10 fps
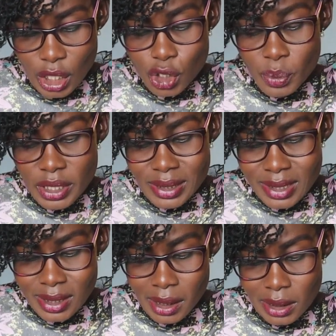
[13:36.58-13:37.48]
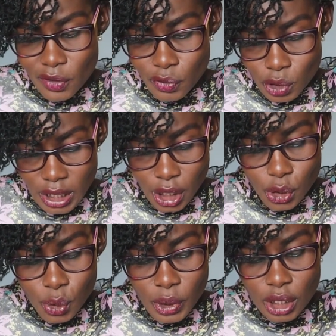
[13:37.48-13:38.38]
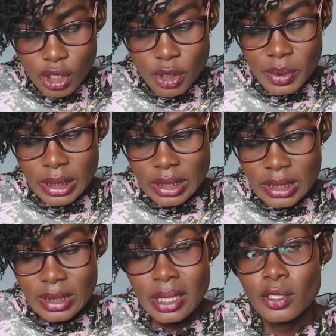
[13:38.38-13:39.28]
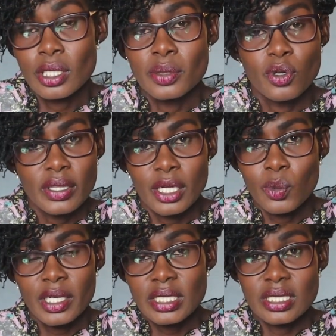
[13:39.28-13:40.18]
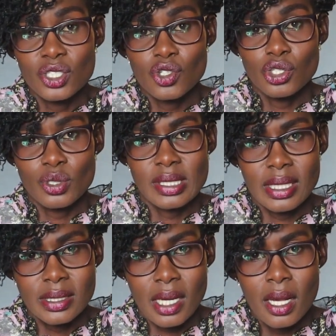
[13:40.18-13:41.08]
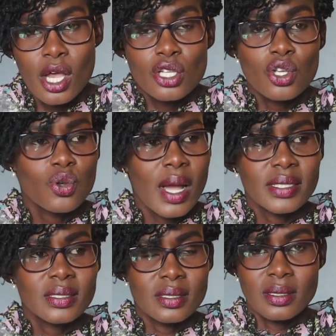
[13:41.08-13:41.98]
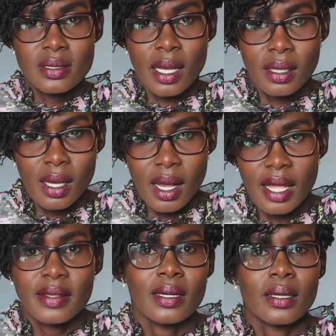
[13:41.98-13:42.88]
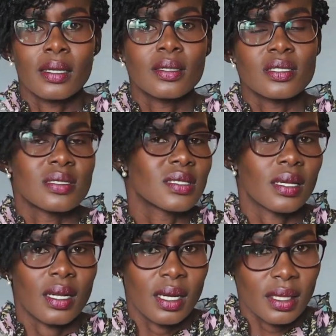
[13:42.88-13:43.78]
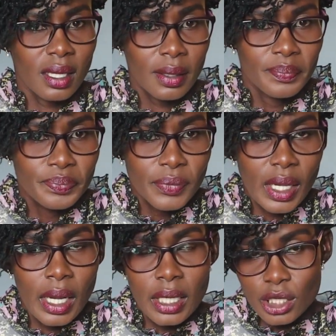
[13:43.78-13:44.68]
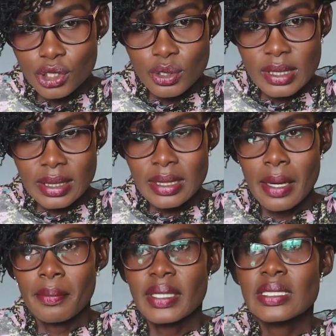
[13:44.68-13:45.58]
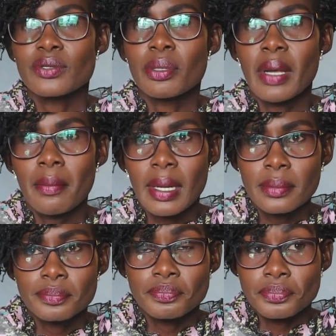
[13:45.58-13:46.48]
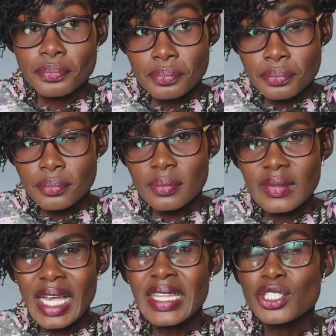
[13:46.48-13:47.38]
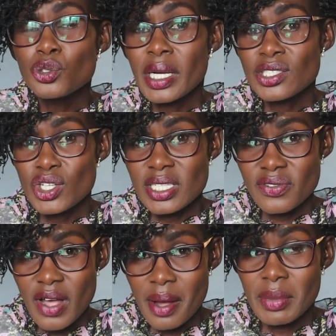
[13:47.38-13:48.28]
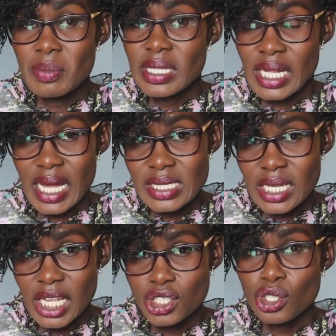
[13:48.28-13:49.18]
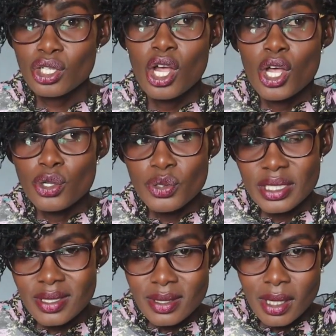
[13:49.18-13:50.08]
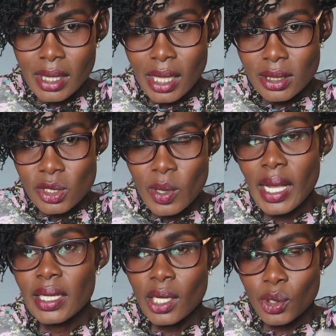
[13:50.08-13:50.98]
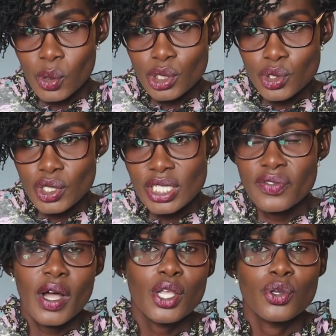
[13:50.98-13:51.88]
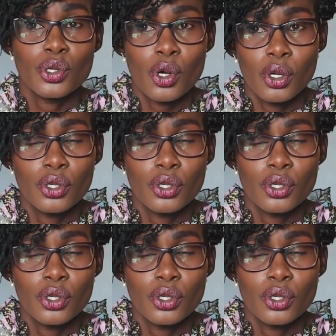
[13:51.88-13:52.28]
to be registered as a voter, you will not be registered in more than one registration center. So you can't register here and then again register in another election center. But remember that you can transfer. Maybe in the last election you registered elsewhere and now you want to transfer. You